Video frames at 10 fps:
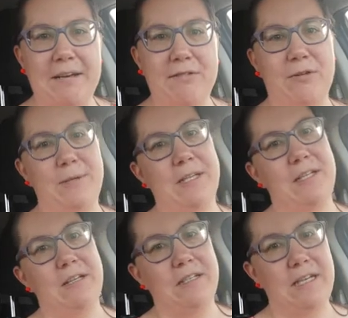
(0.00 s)
was hoping to
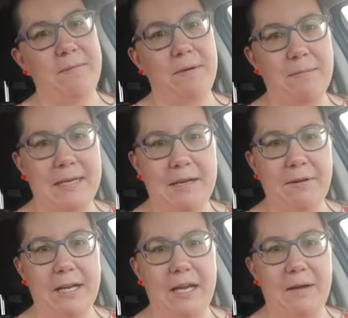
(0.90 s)
talk to him on Monday
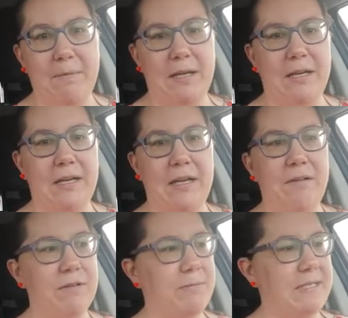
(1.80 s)
when I came in.
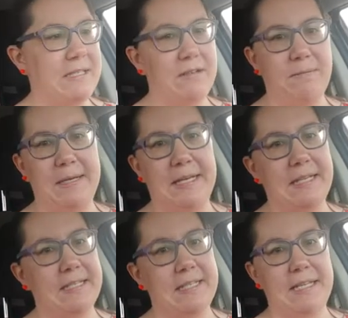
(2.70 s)
He was busy in
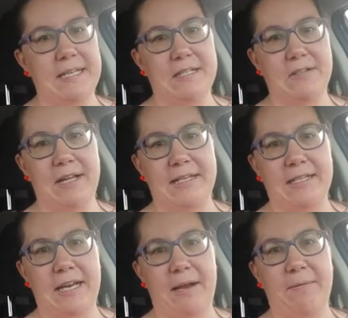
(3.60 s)
meetings and things, so that
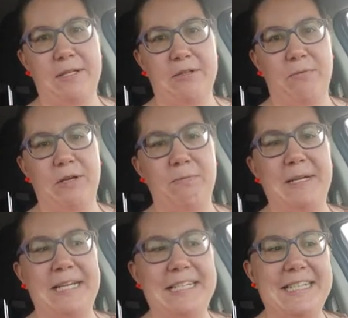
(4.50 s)
didn't happen. So we are
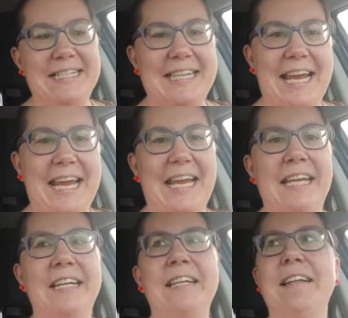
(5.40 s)
meeting
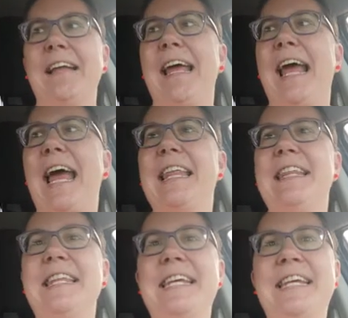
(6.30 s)
today.
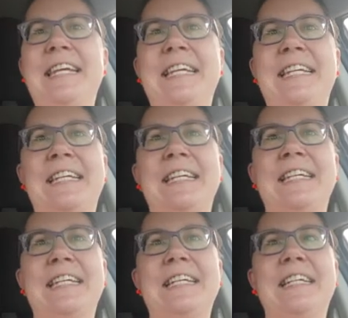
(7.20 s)
And then
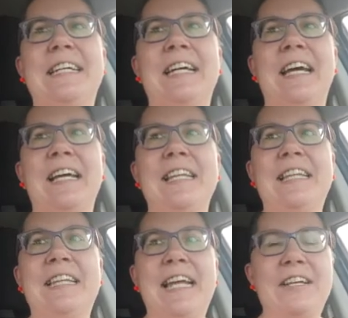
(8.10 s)

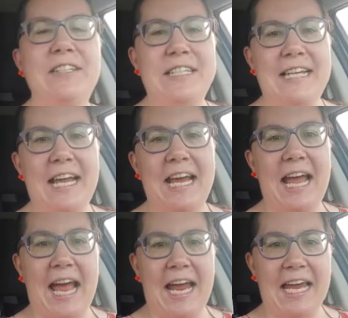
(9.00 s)
later today,
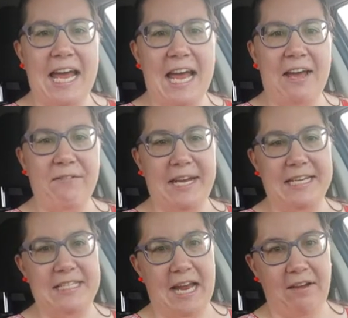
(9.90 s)
I have a
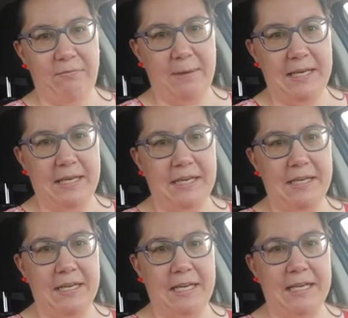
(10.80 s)
staff
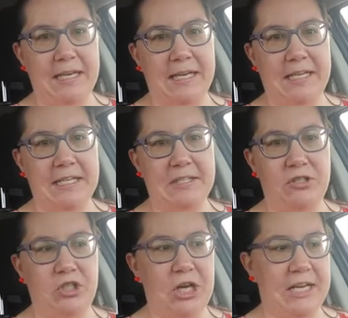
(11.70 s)
meeting. It
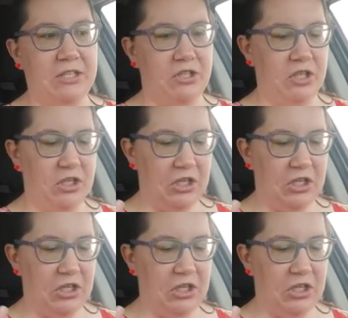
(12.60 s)
is just